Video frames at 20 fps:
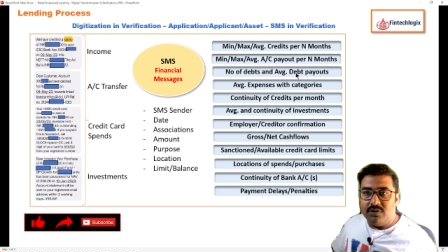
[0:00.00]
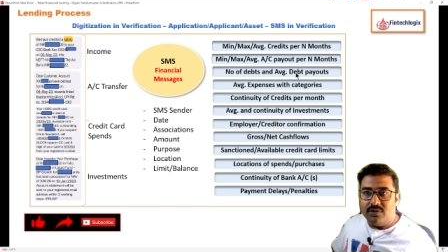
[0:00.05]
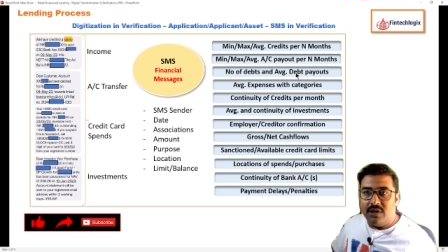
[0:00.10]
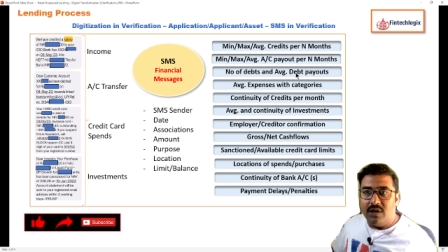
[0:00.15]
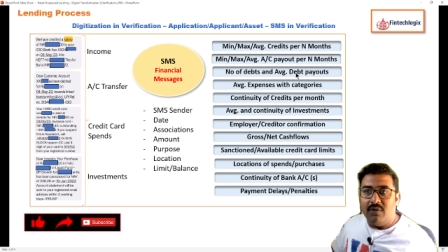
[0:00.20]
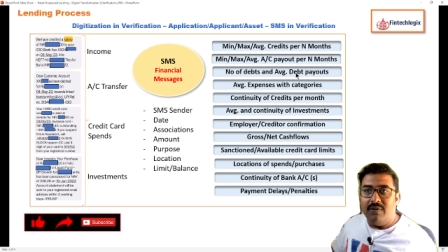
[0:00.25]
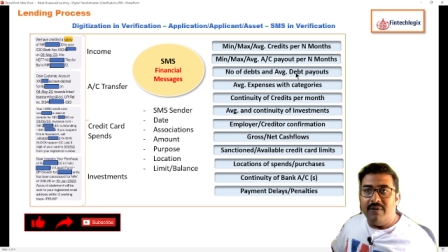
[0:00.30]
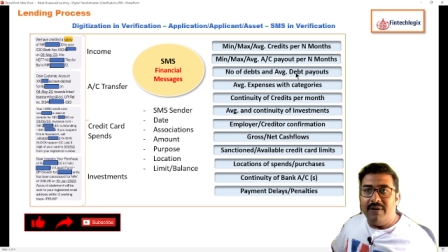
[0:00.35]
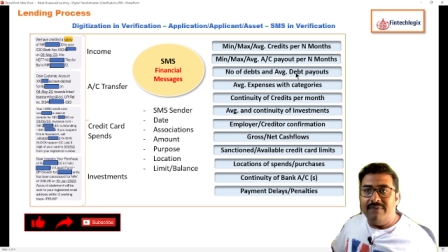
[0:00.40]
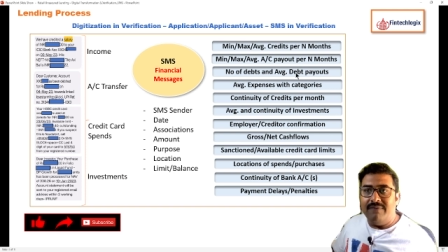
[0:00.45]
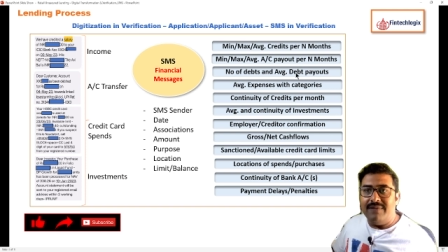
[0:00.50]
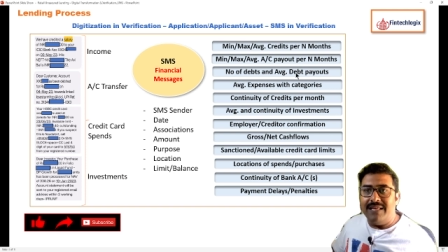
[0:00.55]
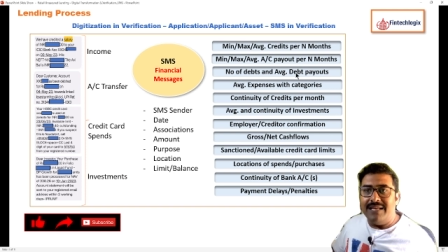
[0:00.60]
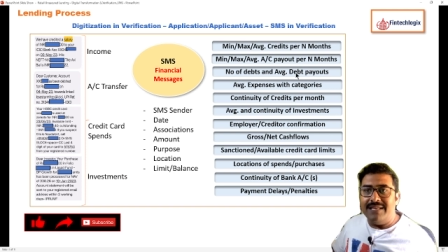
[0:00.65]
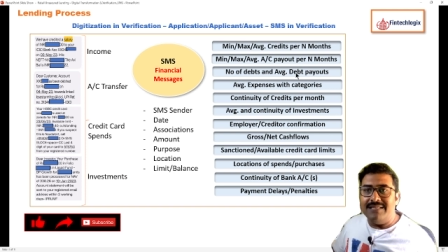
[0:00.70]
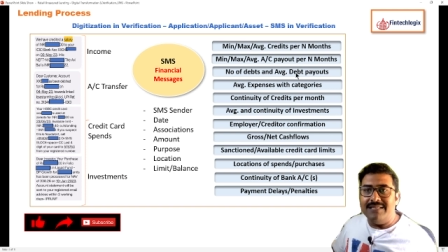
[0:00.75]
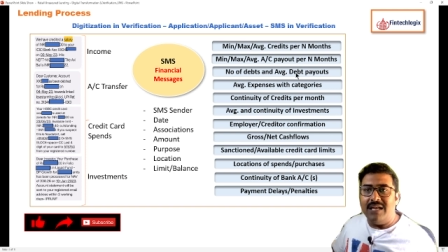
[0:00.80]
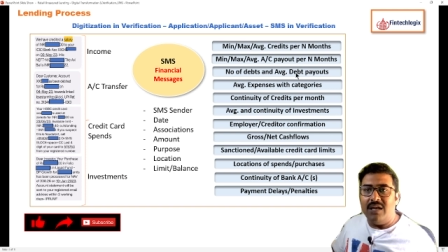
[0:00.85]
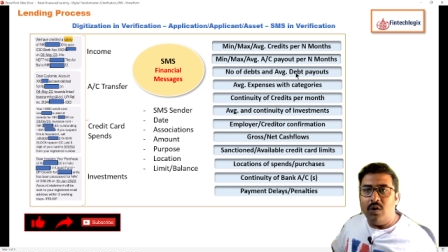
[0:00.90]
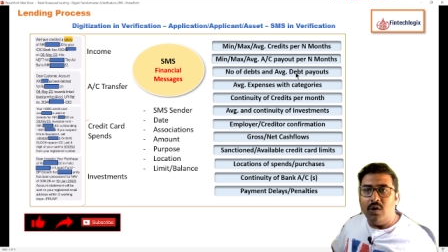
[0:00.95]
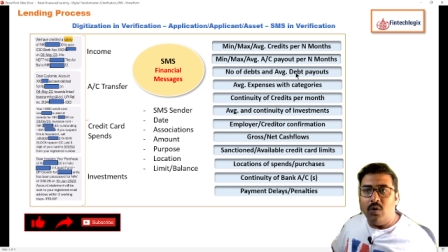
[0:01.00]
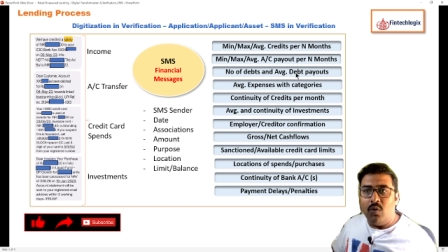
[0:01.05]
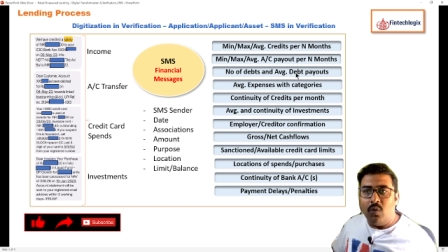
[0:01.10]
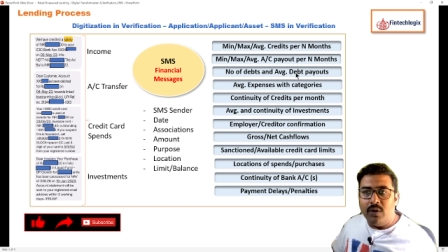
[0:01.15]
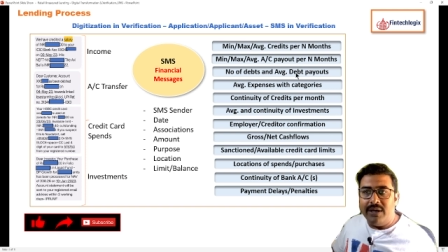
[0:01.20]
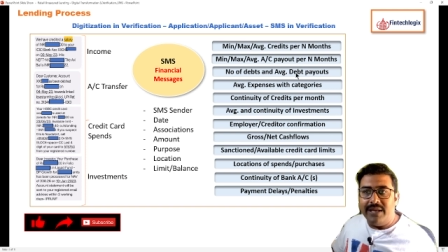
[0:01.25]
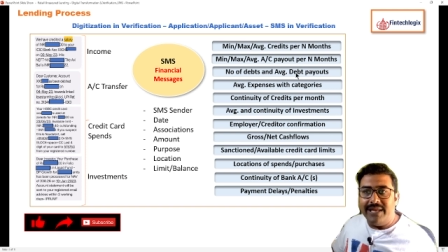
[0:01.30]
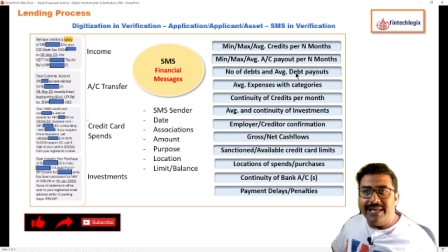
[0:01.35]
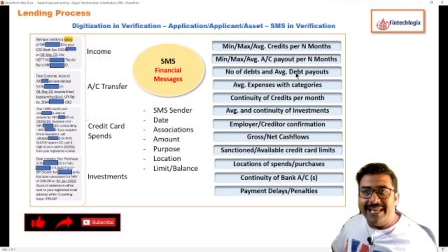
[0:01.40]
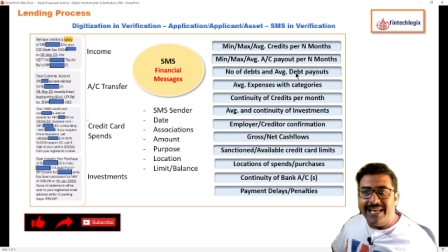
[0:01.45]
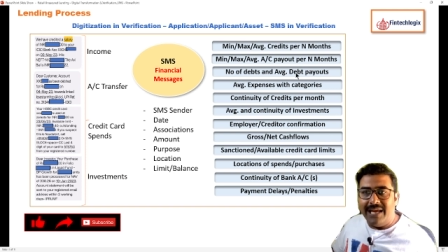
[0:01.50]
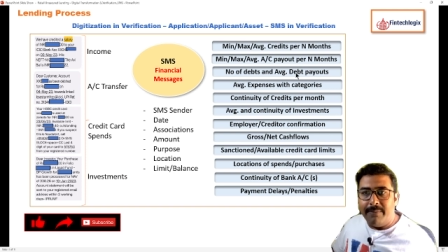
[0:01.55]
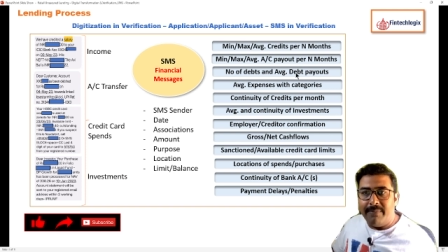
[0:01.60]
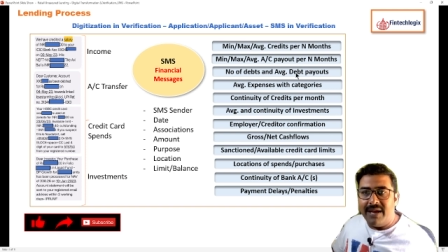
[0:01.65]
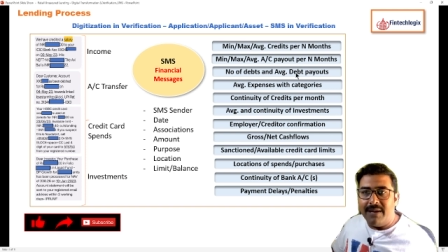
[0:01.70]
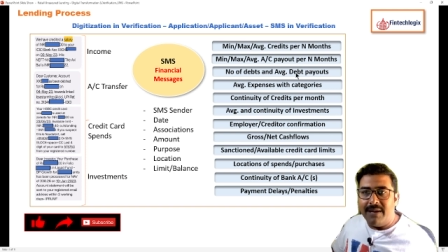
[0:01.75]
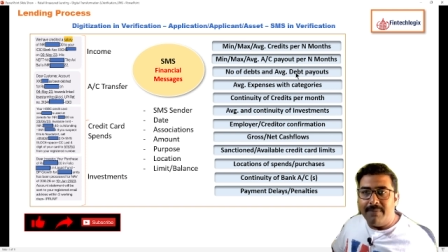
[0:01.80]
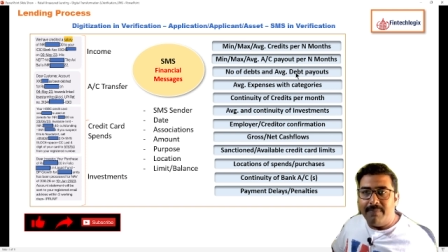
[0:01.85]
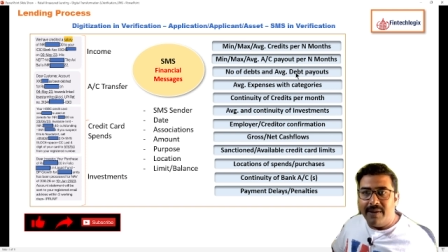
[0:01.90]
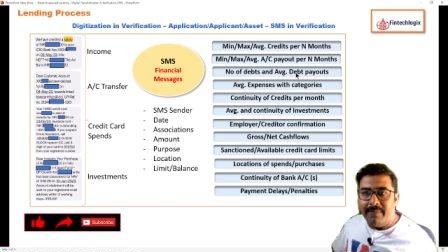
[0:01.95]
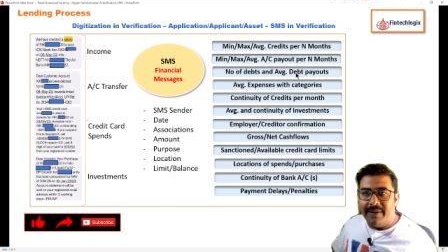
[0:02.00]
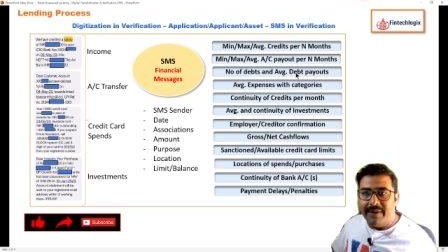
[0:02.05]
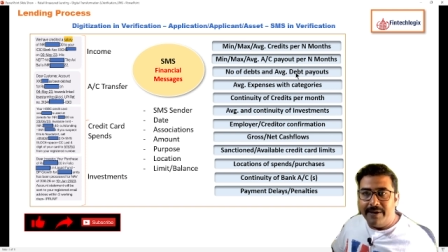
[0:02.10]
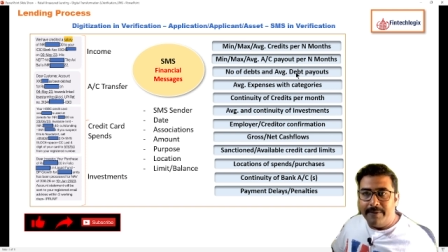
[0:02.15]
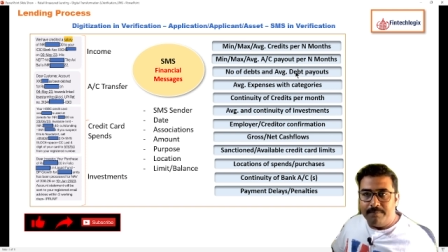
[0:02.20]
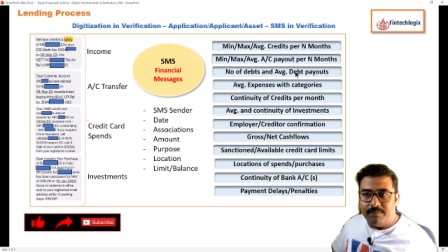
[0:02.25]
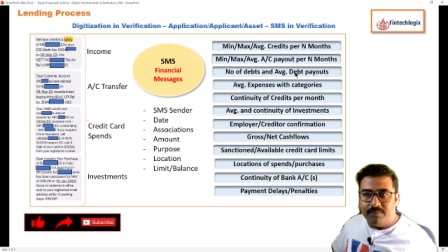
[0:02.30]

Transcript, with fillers: Now if there is a loan EMI payment,